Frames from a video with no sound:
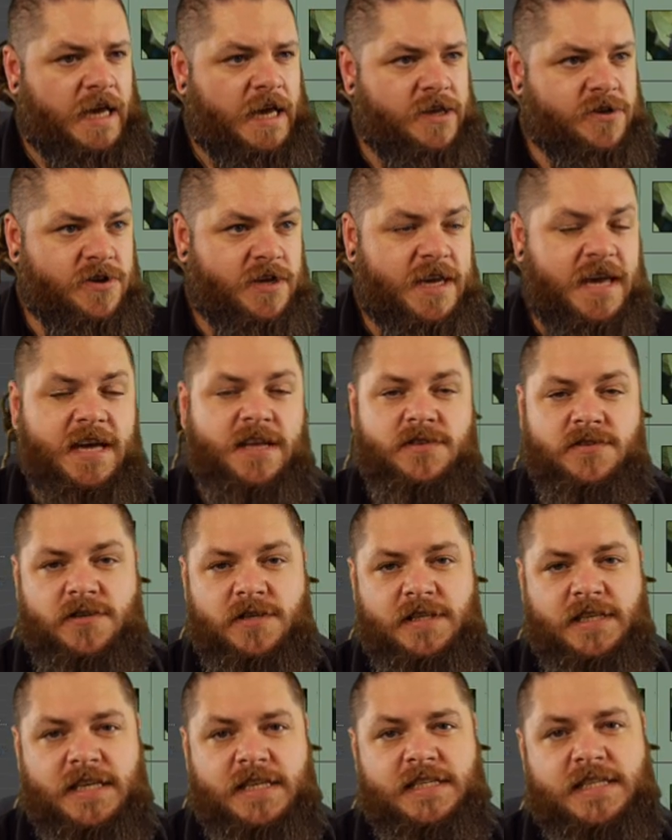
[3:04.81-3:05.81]
You can
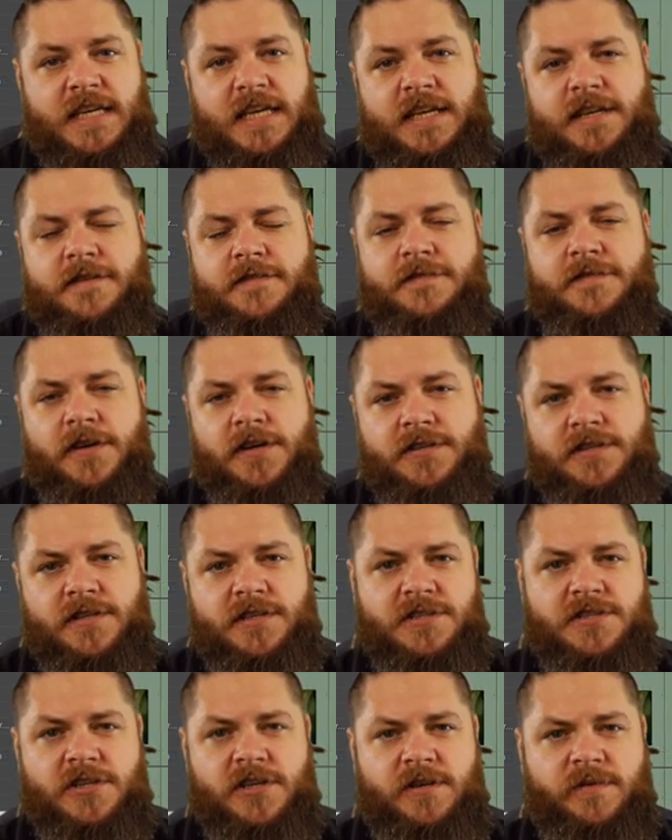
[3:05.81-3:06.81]
do this in
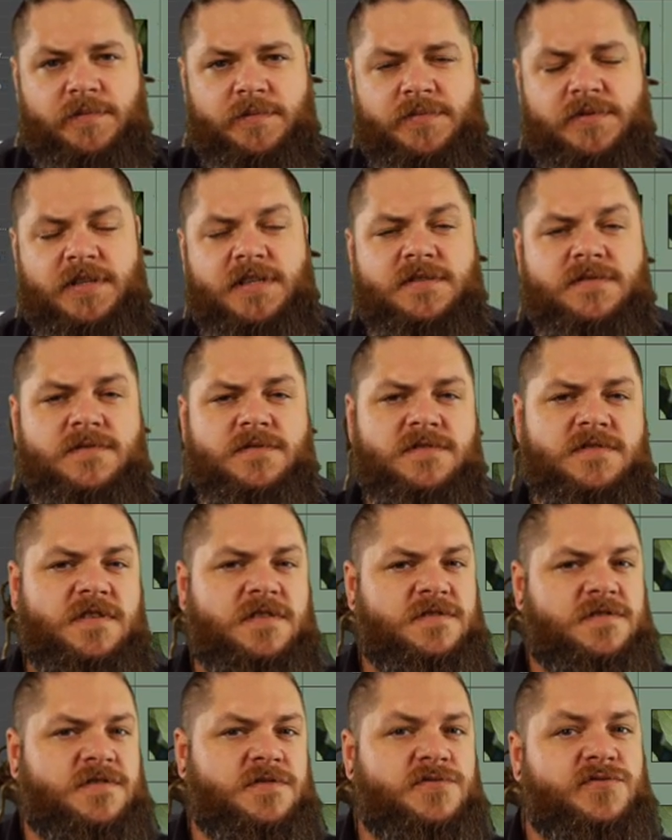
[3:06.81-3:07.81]
Photoshop. There's
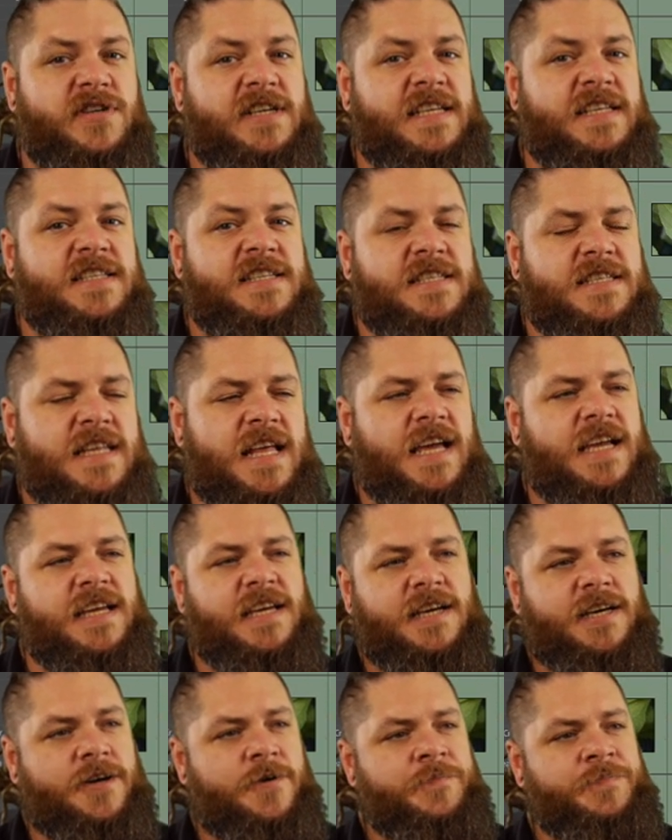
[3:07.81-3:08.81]
also Zareen
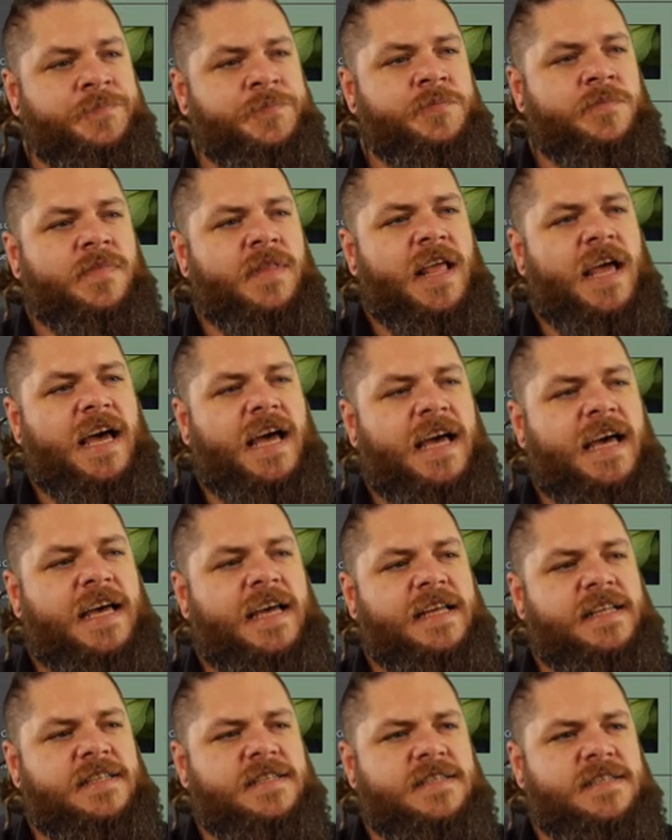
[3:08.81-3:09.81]
Stacker,
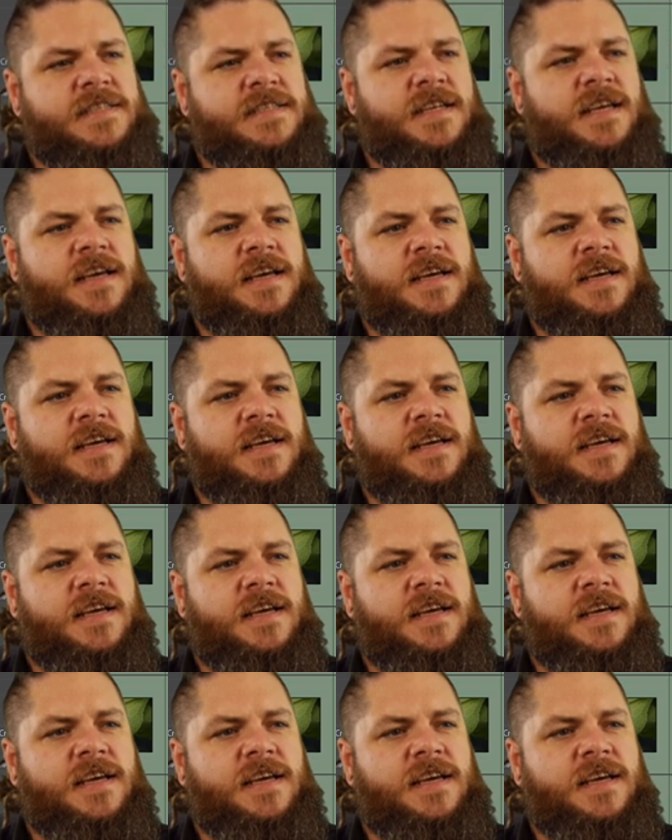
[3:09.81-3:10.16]
and